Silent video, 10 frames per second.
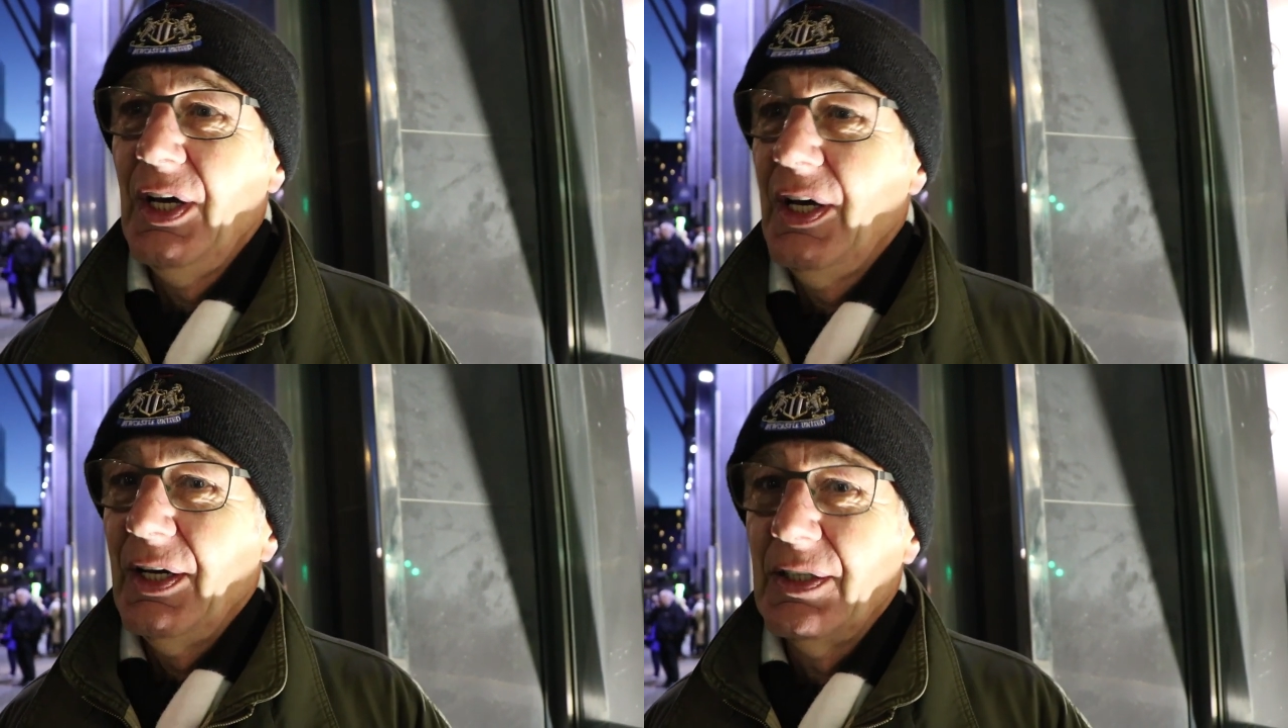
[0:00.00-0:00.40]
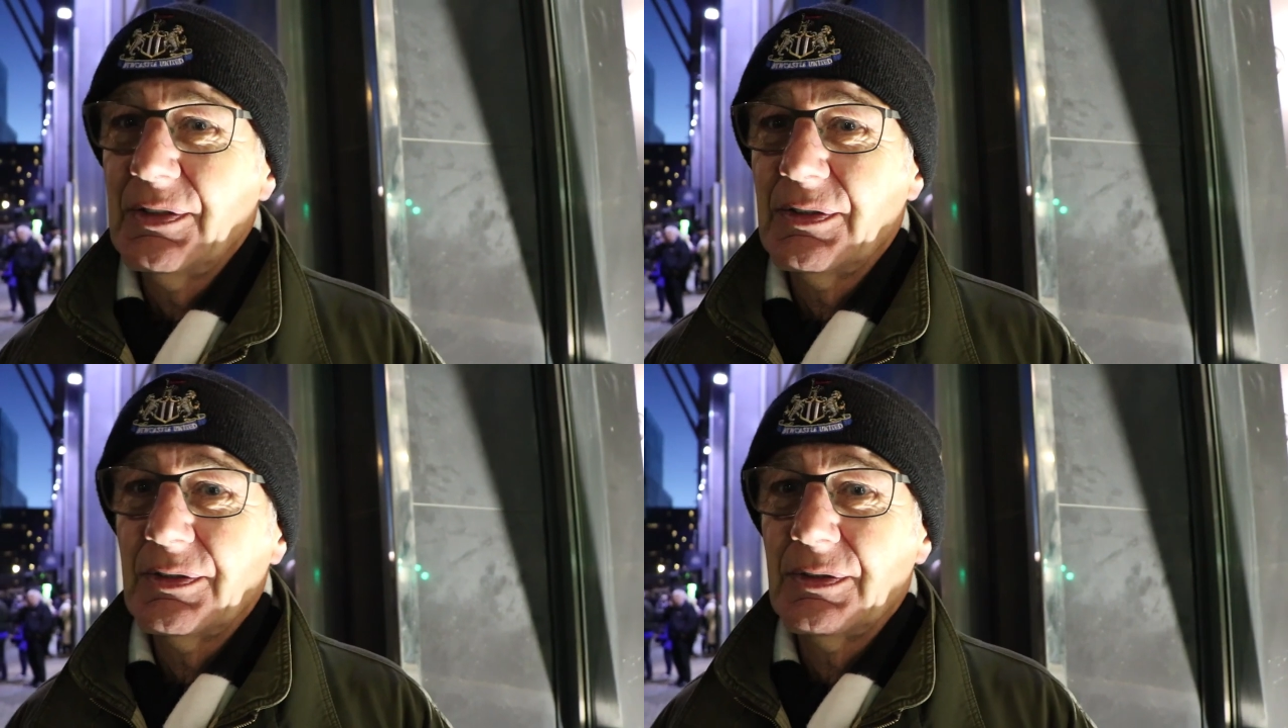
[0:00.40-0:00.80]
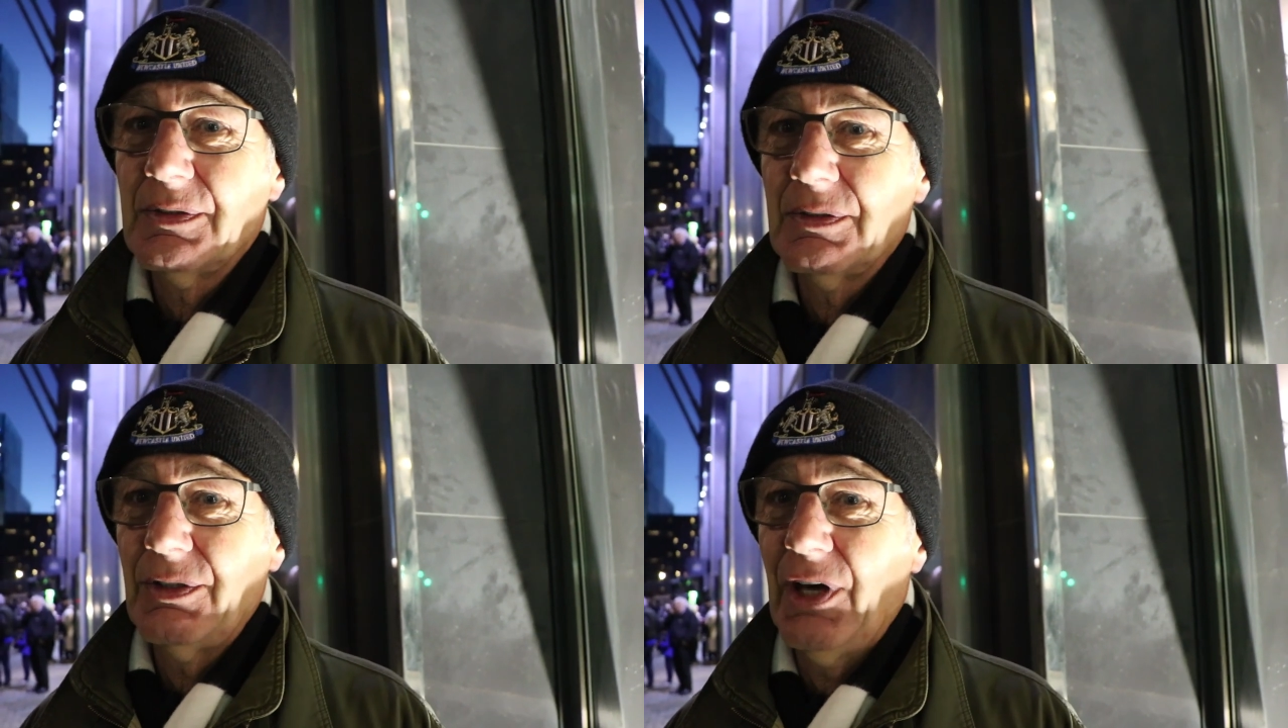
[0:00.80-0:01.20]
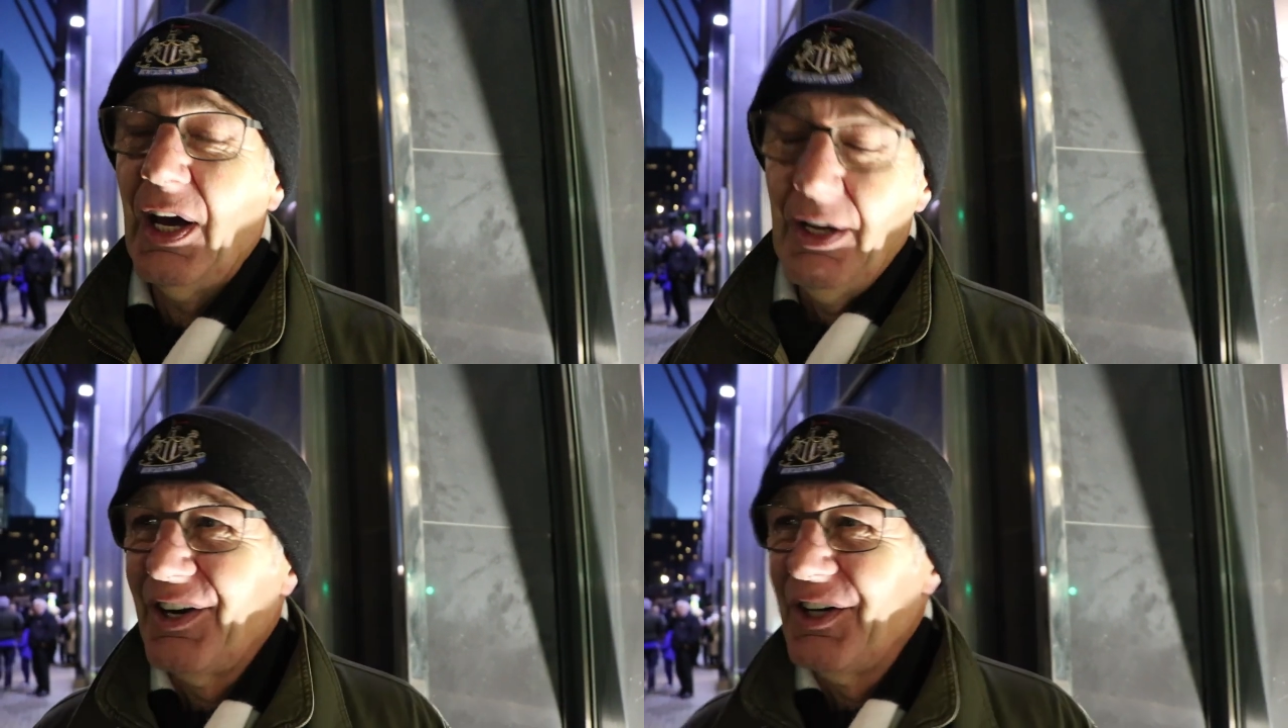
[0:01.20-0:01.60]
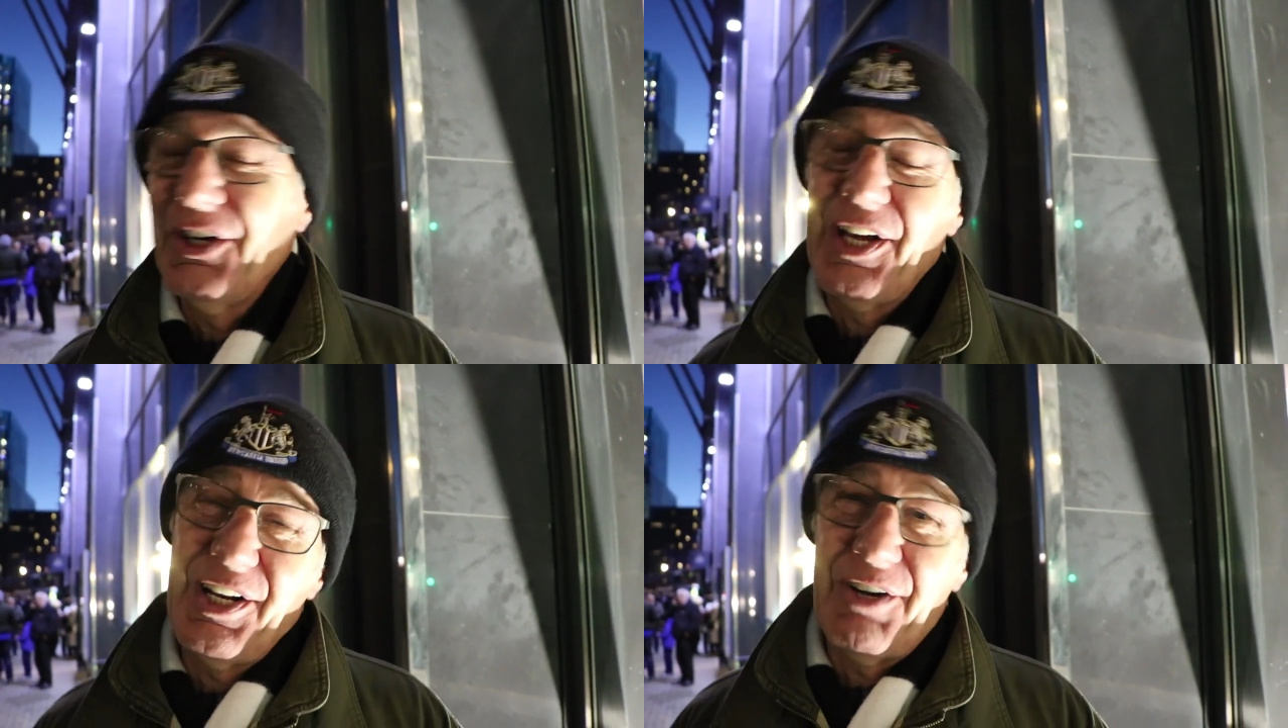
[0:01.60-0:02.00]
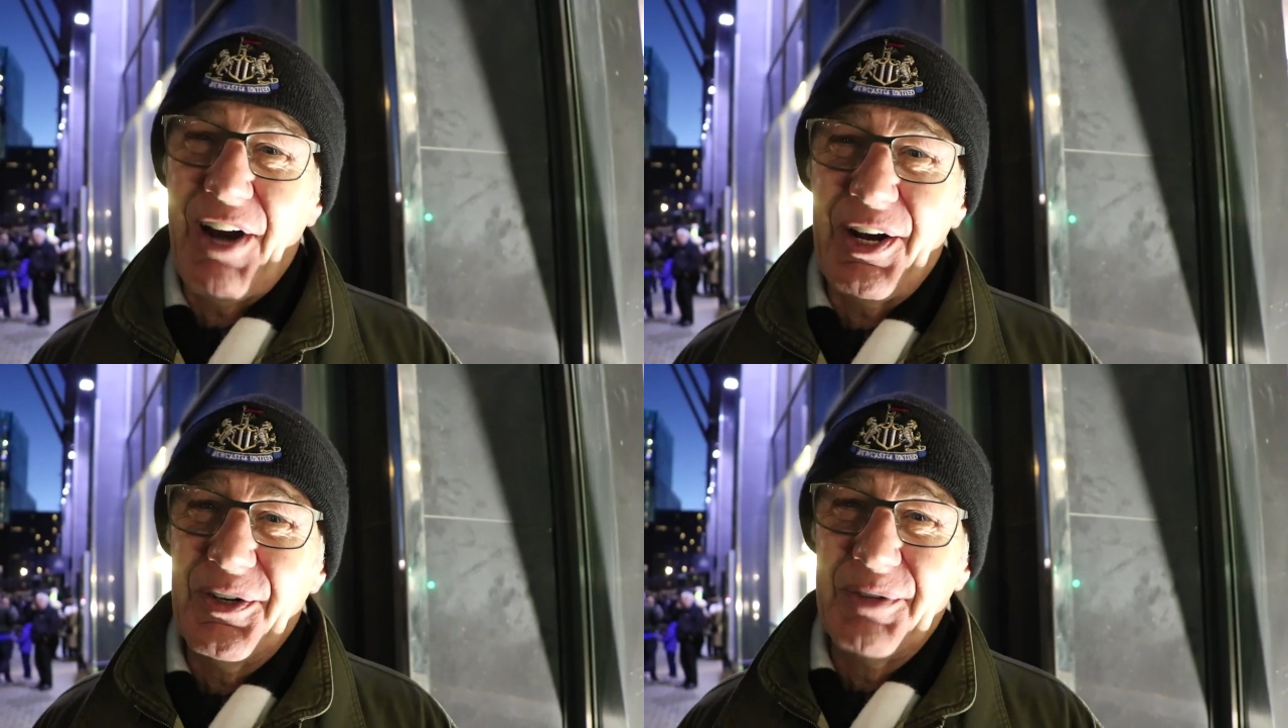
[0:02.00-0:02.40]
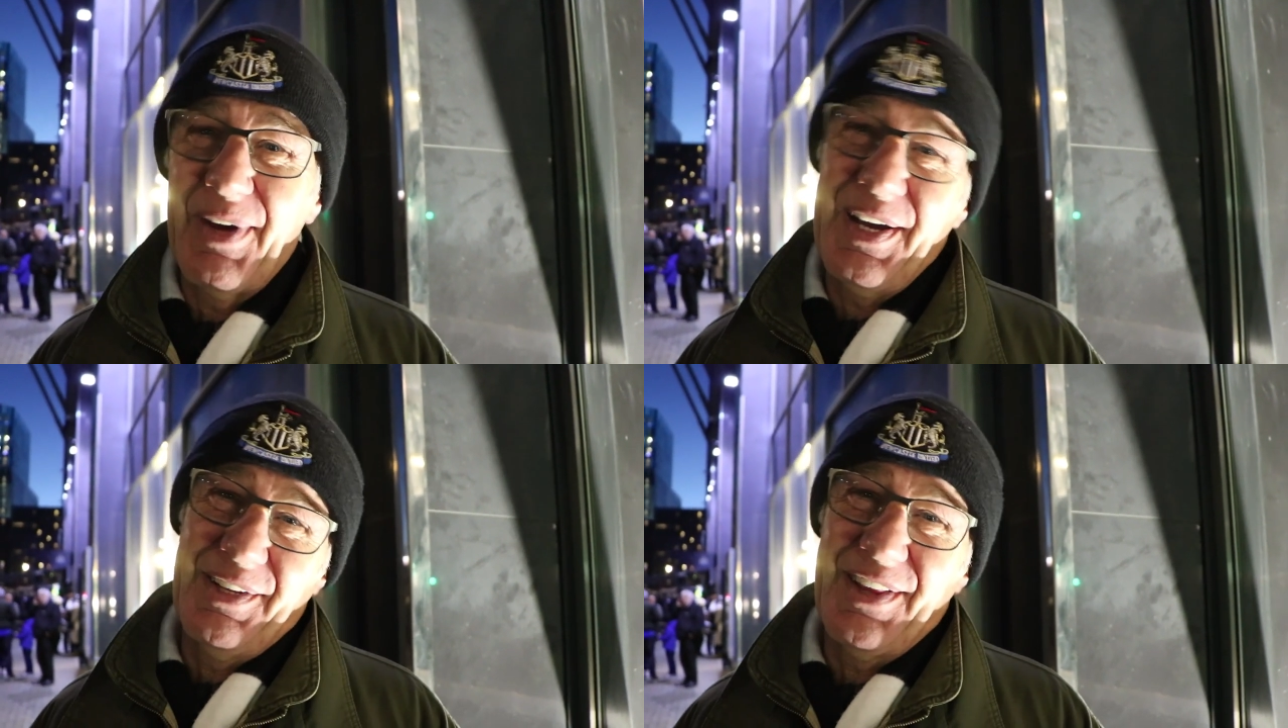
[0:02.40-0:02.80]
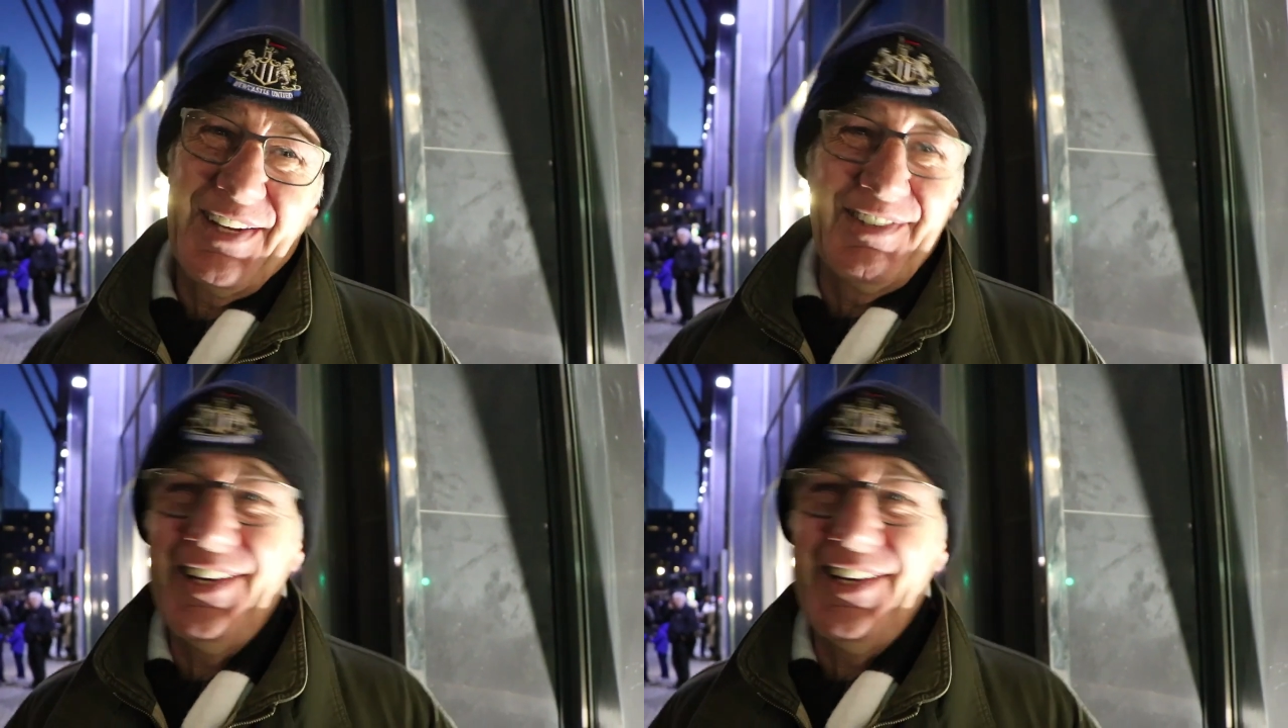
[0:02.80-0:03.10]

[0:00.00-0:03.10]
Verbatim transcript: He's retired about three times. Yeah, got a good England record mind, and that's